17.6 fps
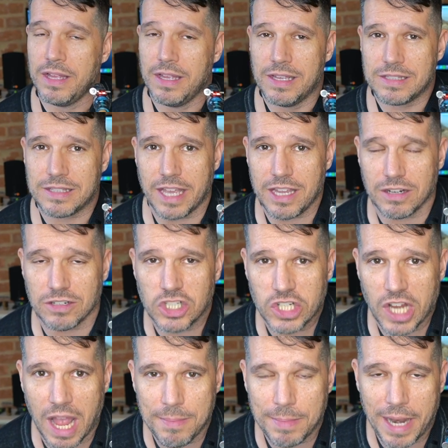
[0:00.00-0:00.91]
say you're
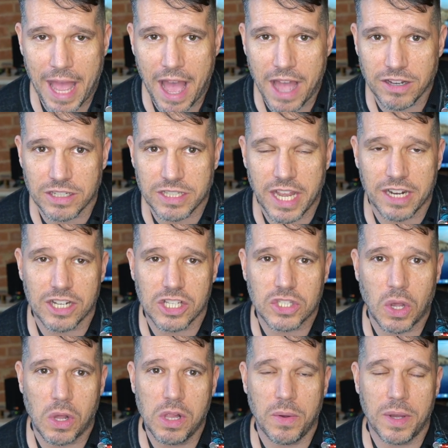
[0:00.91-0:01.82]
jamming out, you're taking a
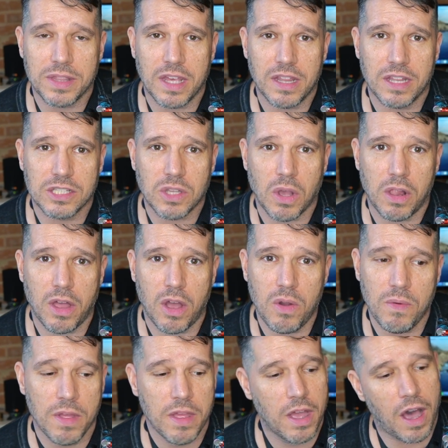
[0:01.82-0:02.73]
solo at the end of the solo,